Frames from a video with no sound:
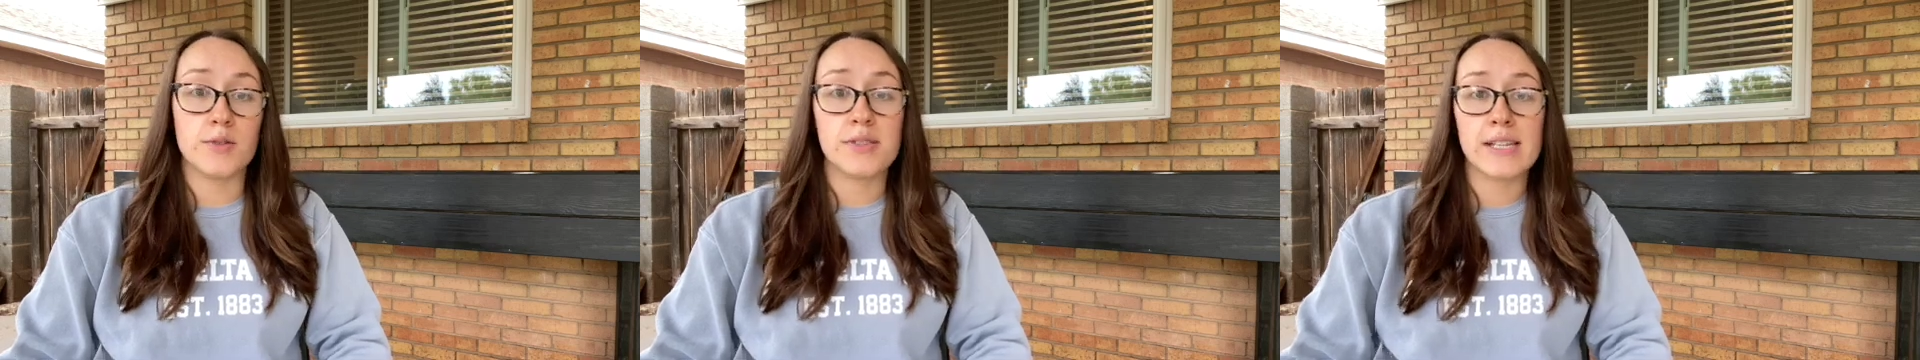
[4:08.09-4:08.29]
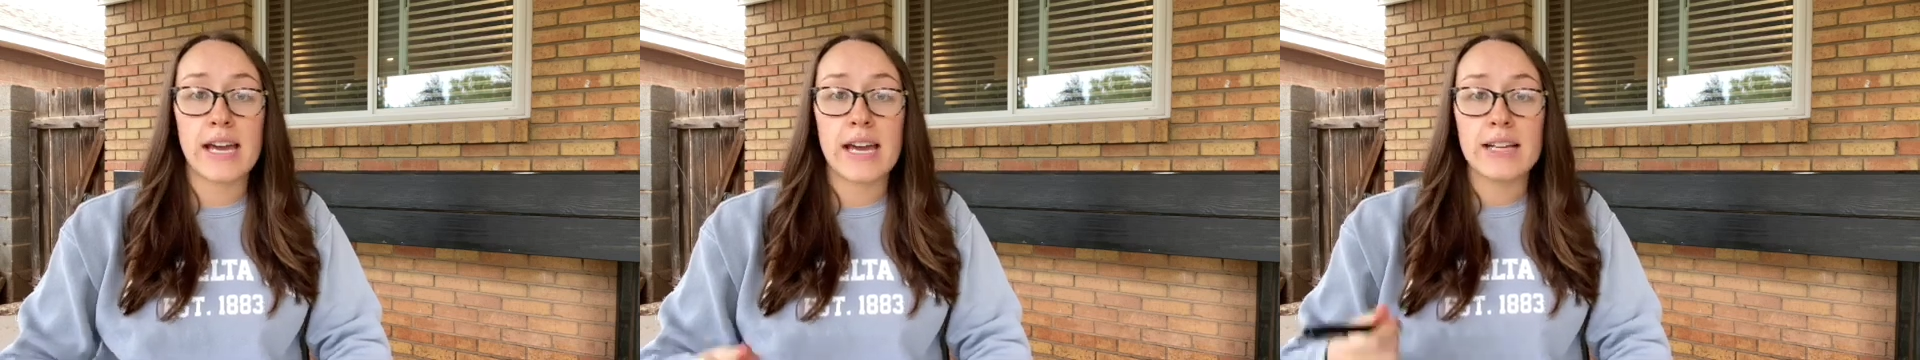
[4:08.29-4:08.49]

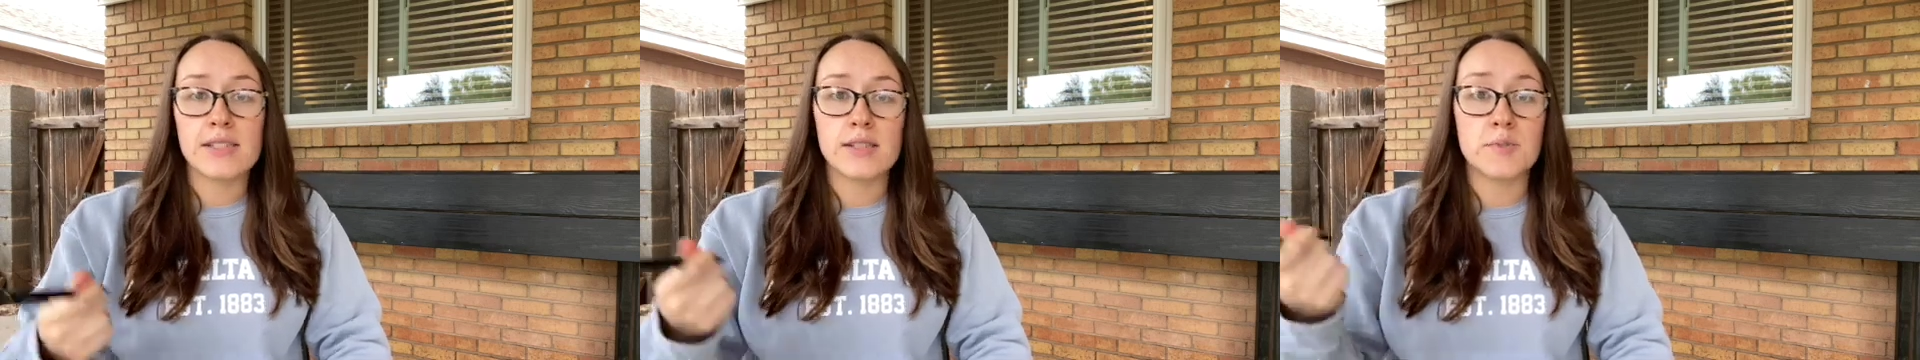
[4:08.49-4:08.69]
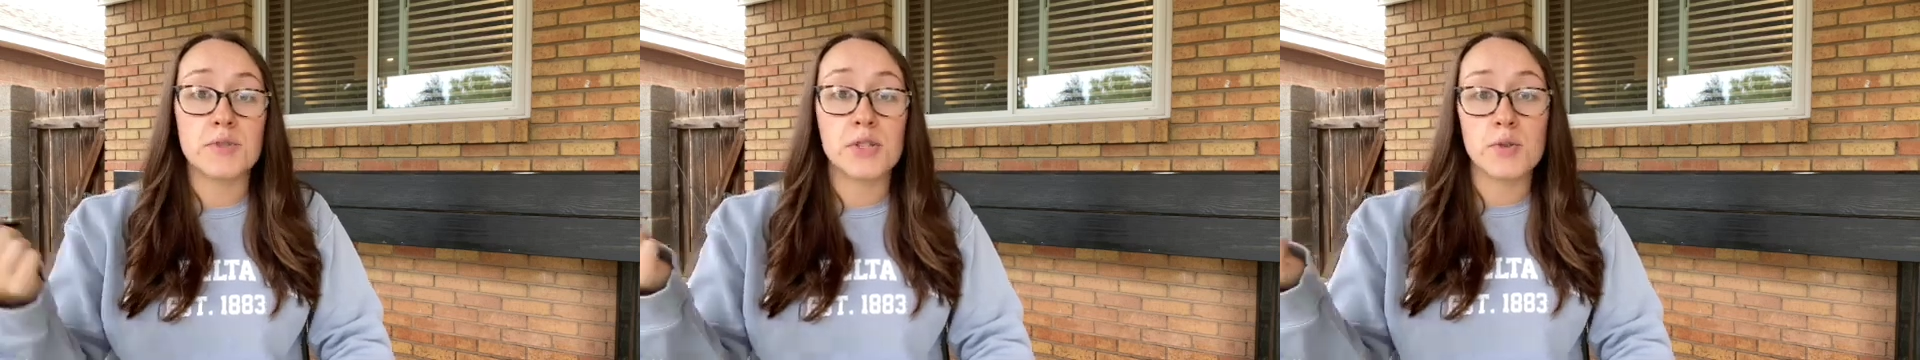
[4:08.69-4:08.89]
say
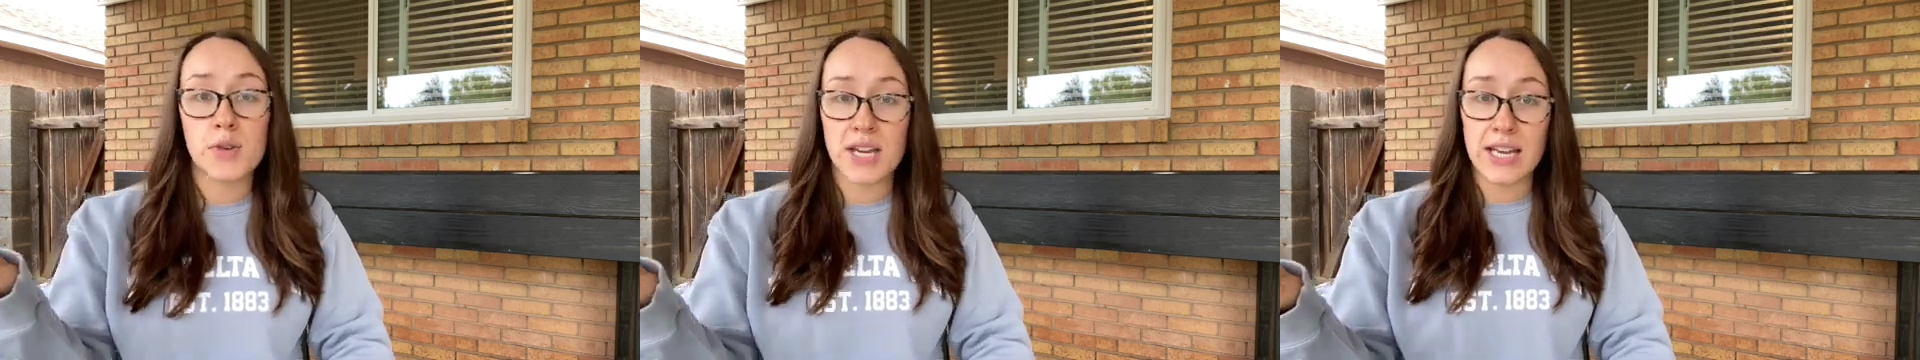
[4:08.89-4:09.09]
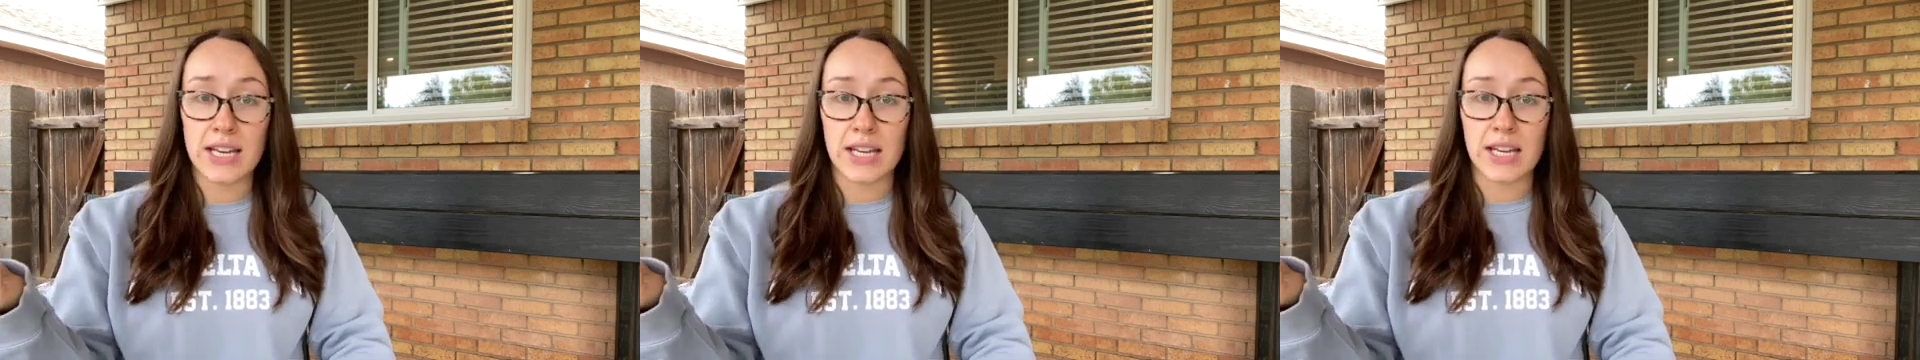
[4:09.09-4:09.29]
some
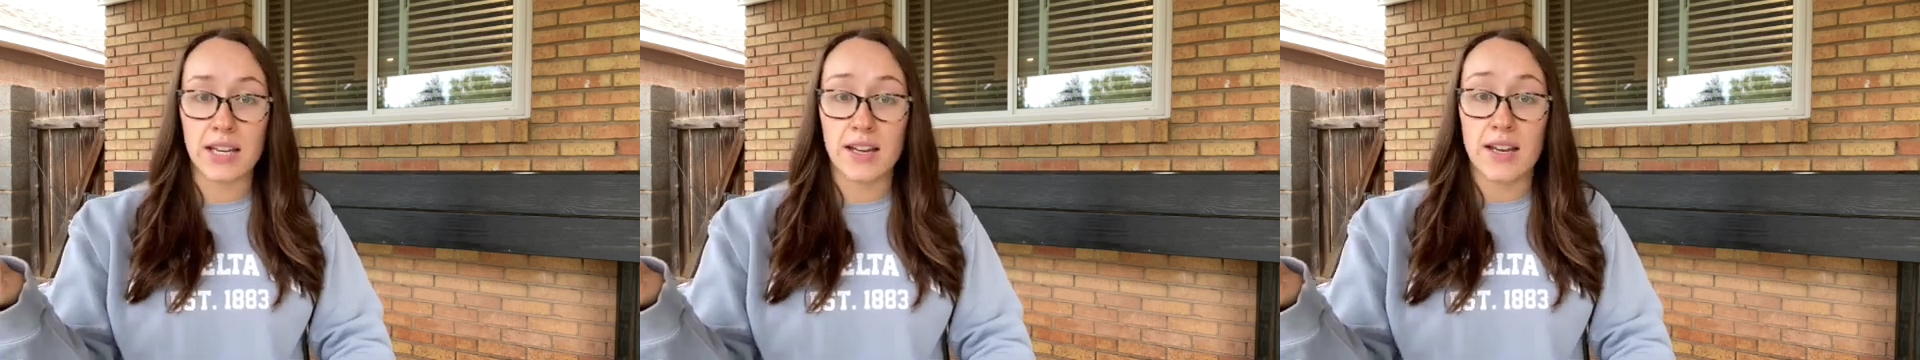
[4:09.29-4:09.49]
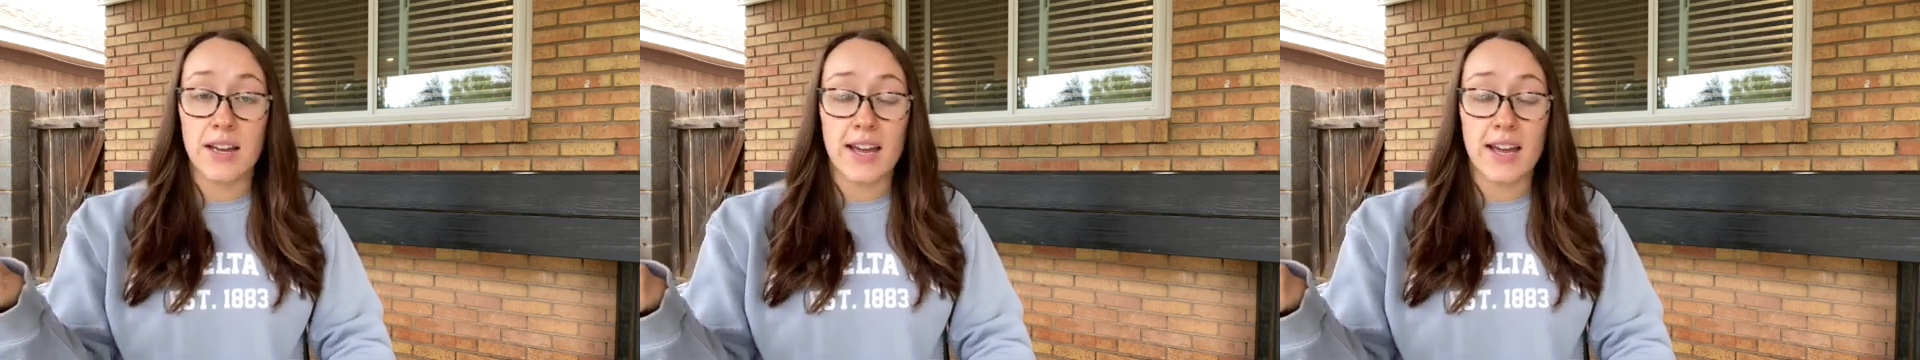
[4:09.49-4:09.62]
zucchini,